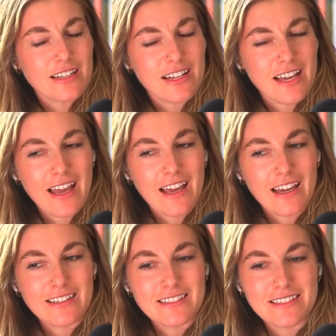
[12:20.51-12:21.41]

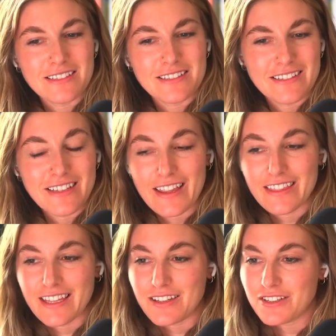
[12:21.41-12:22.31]
And
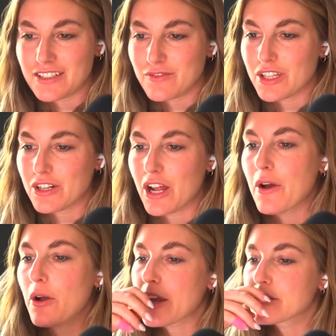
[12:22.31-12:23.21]
thank goodness for the internet. Okay.